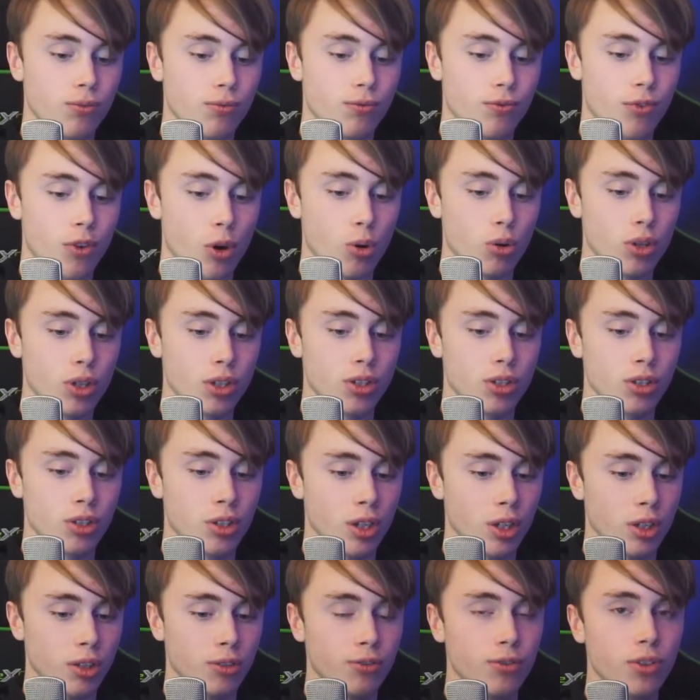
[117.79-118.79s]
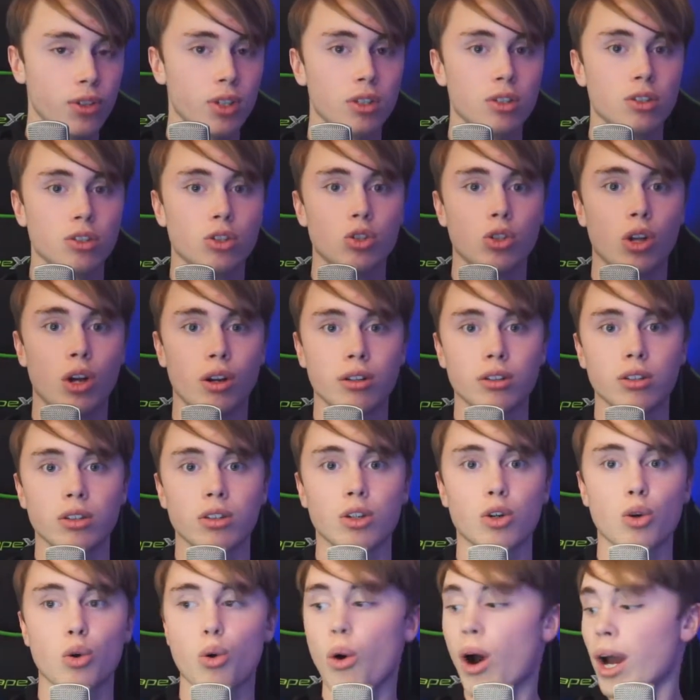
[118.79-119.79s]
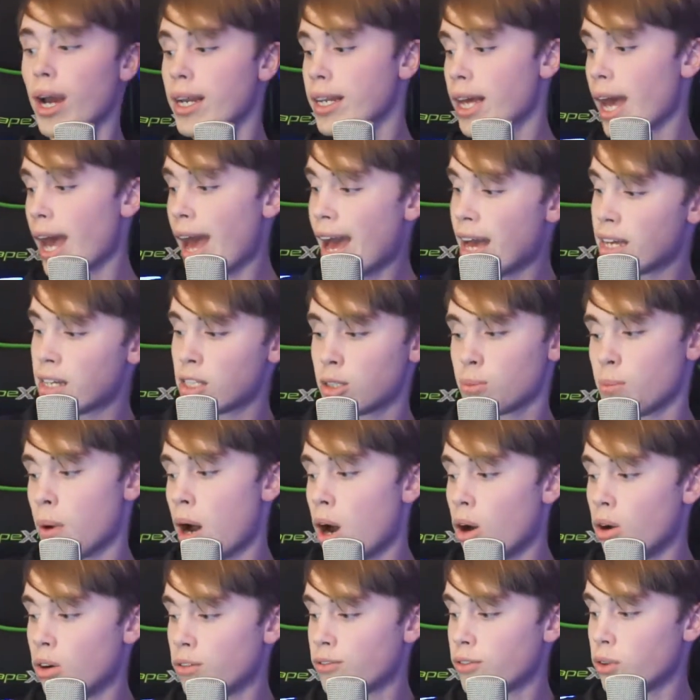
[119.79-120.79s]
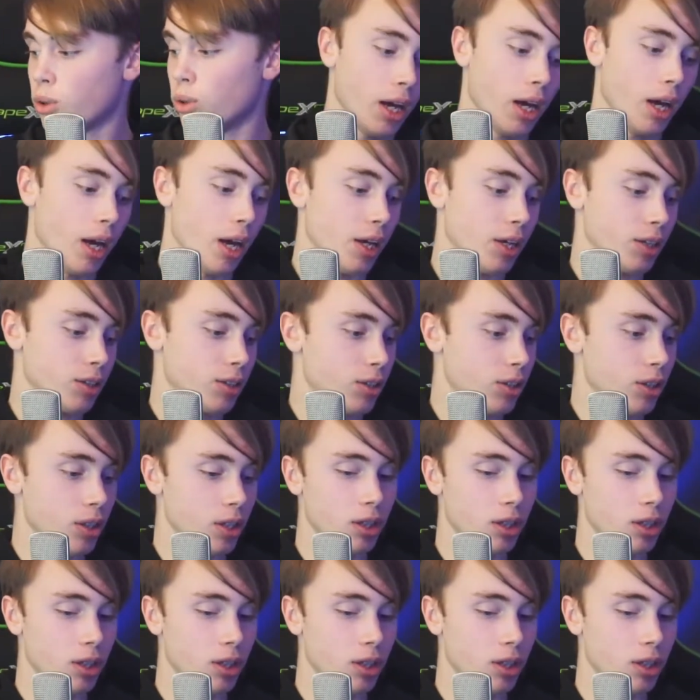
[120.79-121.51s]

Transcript: phone itself is not quite as powerful as the